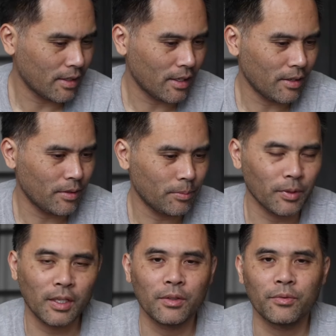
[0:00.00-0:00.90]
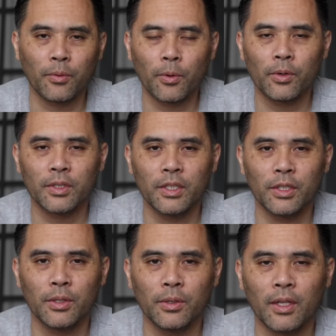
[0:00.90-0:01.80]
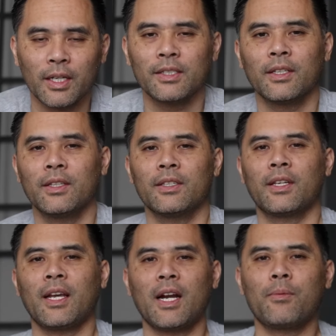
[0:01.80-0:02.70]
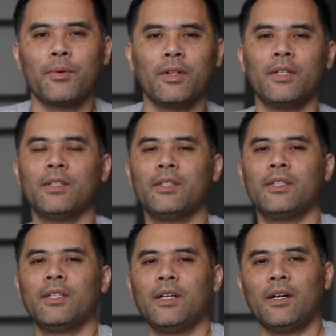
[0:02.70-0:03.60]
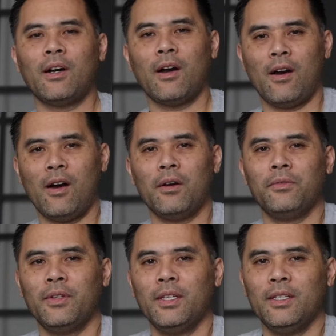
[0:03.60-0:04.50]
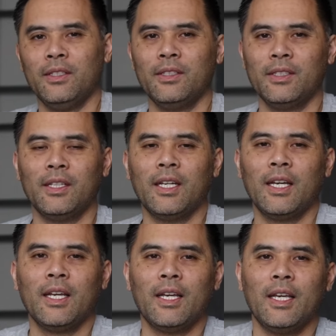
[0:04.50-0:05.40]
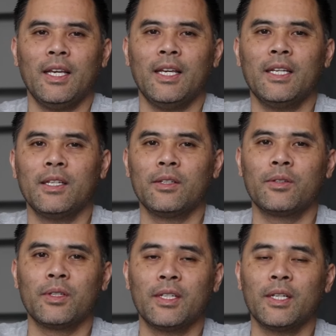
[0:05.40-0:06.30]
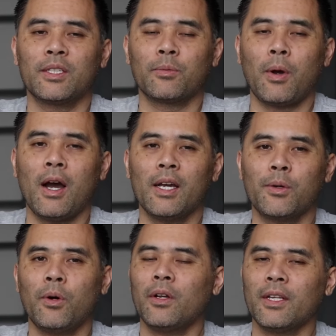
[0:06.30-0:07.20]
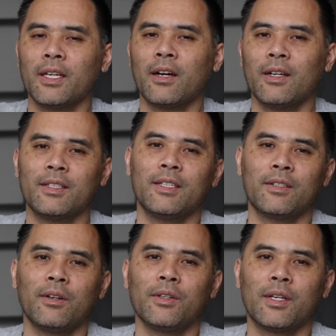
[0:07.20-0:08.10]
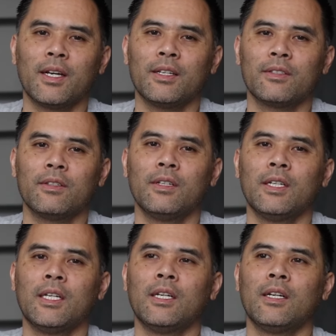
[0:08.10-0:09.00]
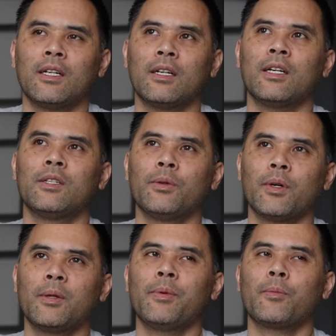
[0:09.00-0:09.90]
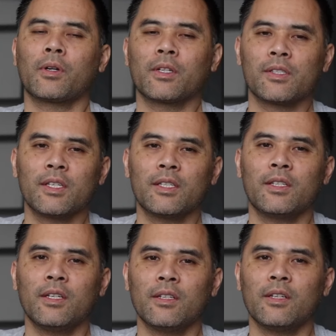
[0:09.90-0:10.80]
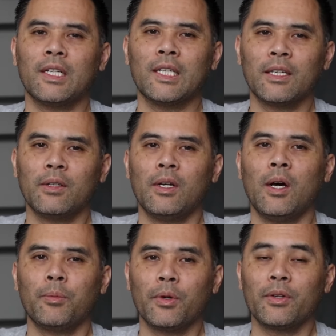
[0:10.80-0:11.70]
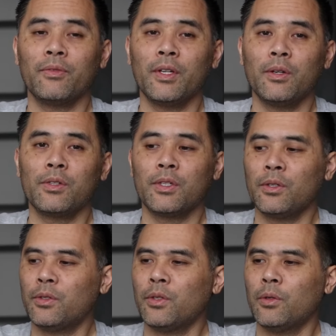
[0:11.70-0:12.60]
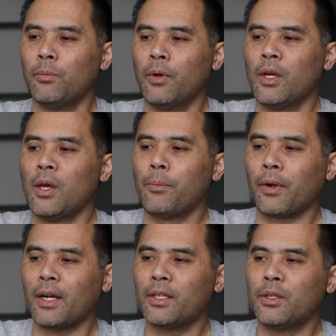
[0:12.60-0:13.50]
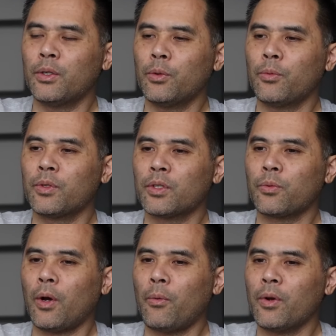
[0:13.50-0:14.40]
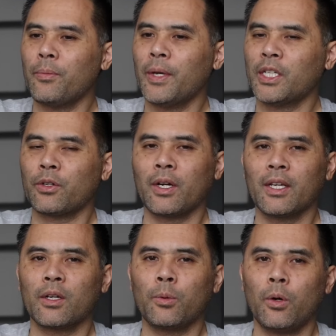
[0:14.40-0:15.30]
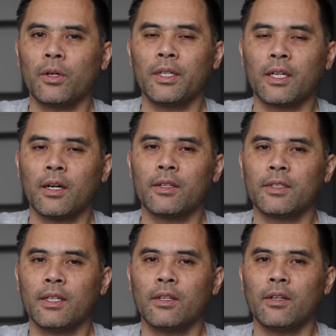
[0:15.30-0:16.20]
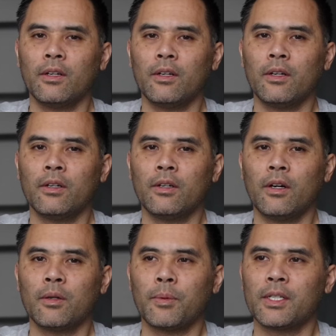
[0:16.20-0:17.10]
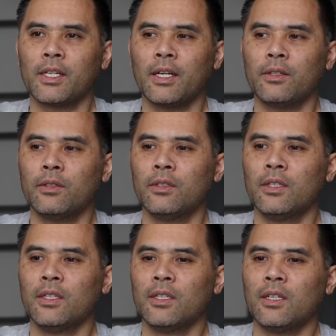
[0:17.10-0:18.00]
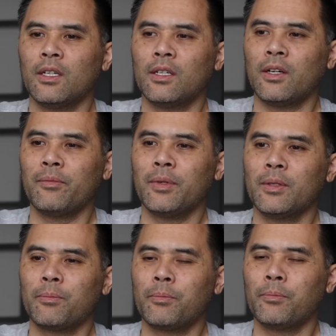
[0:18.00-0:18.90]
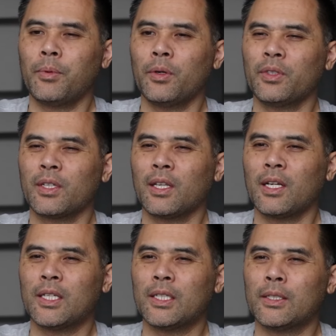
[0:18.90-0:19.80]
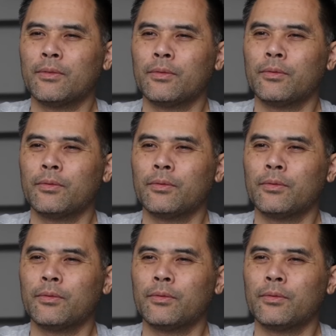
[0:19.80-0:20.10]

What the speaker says: I am looking forward to utilizing this camera often, and getting some high quality content to all you guys. I do want to be consistent and uploading videos to YouTube, but I want to make sure I get quality content on my channel. I've been posting a lot of